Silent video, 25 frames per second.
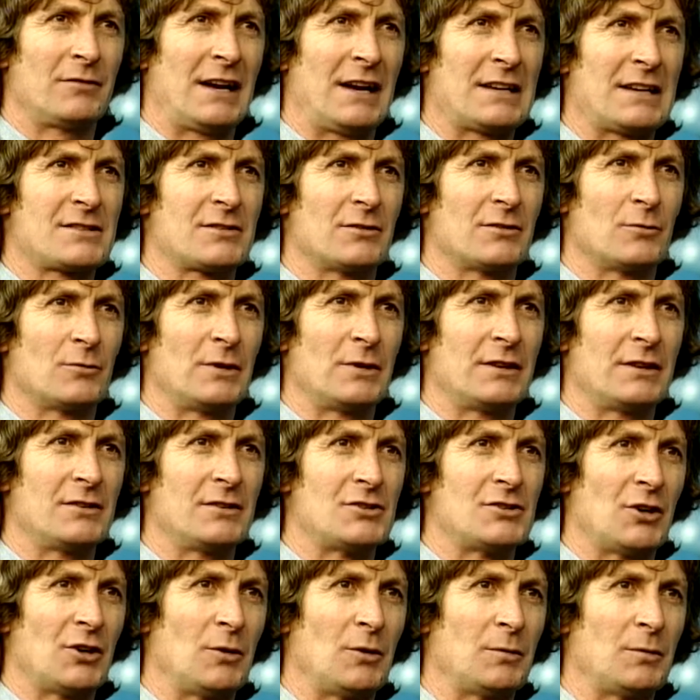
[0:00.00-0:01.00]
hassle with the
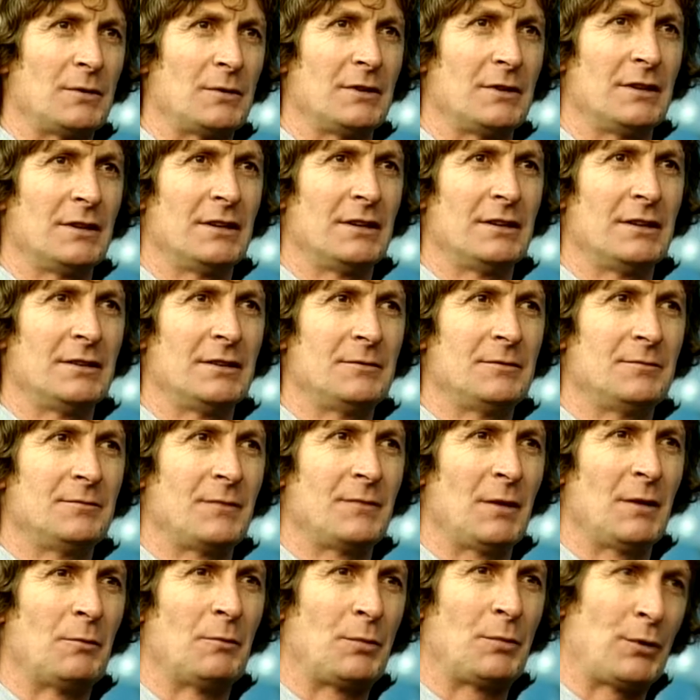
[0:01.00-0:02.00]
job
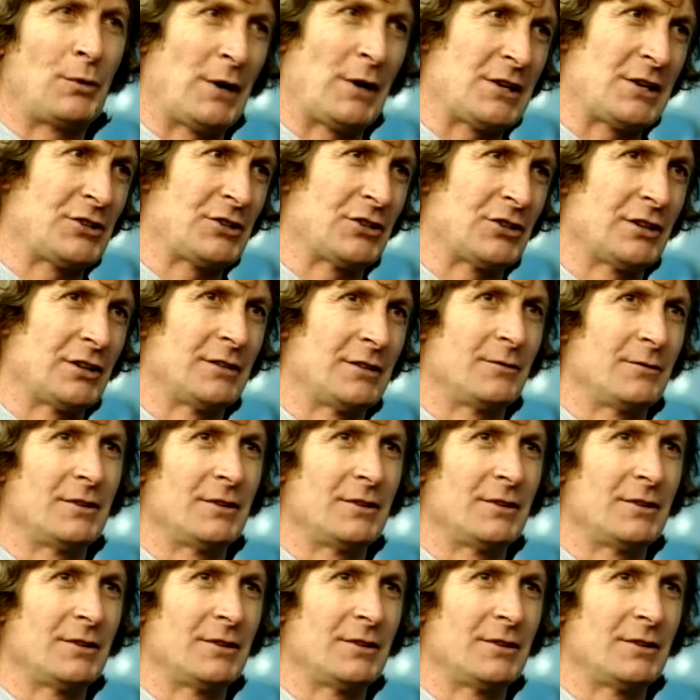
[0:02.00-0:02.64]
and pressure.